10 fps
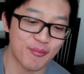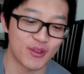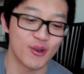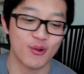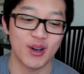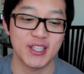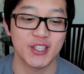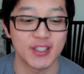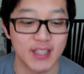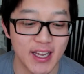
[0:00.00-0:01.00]
Your
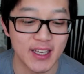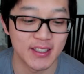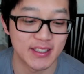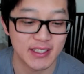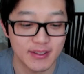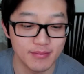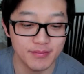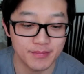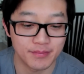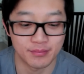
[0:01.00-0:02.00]
question
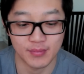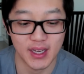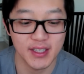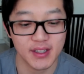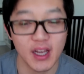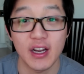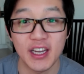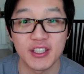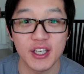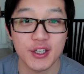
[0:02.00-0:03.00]
is there a
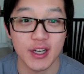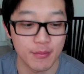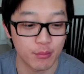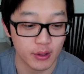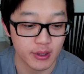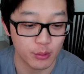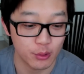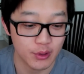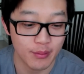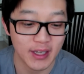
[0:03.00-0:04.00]
dish impossible
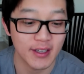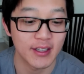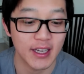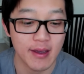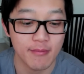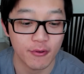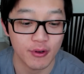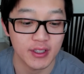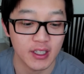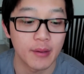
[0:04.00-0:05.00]
to make in the game for
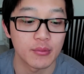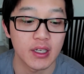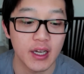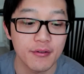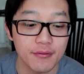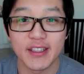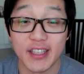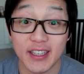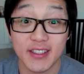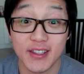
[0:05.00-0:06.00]
it to come to life?
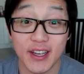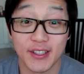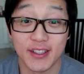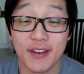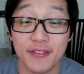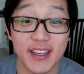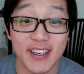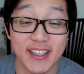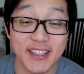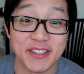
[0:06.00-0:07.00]
Yes, there
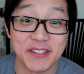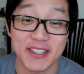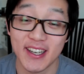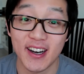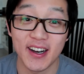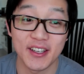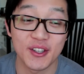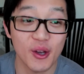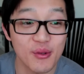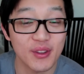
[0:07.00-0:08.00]
definitely is. I
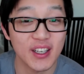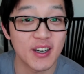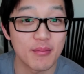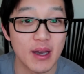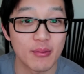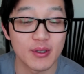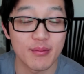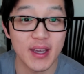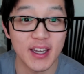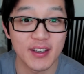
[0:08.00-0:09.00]
don't think I'll be able to
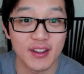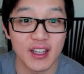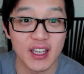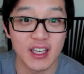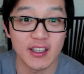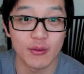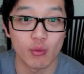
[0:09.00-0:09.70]
make the